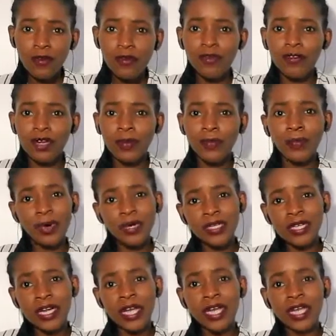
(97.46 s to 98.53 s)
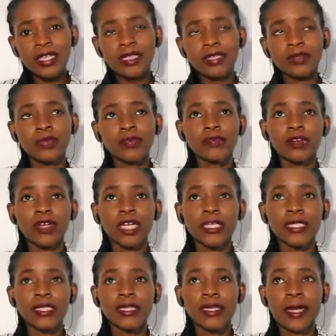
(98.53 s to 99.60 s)
we've got a podcast we've
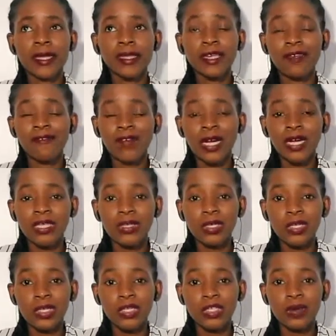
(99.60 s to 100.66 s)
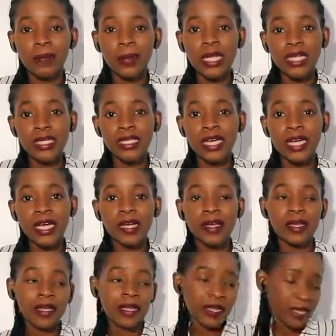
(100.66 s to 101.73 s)
got uh, you can find us on social
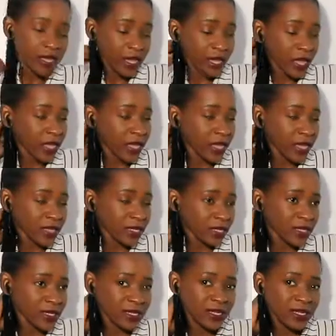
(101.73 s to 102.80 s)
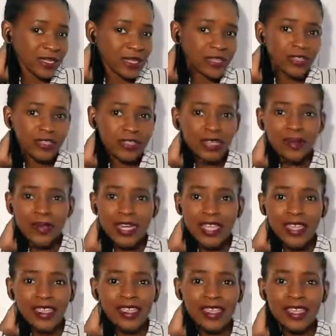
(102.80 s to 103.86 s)
media and so
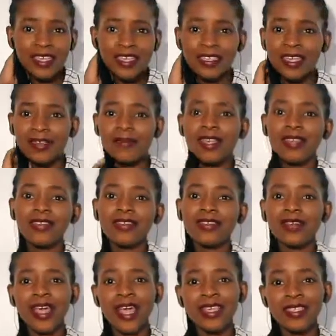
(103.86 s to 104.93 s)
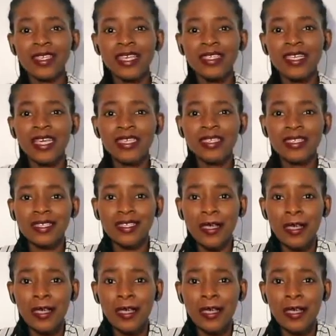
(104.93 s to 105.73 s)
many things i mean you guys can just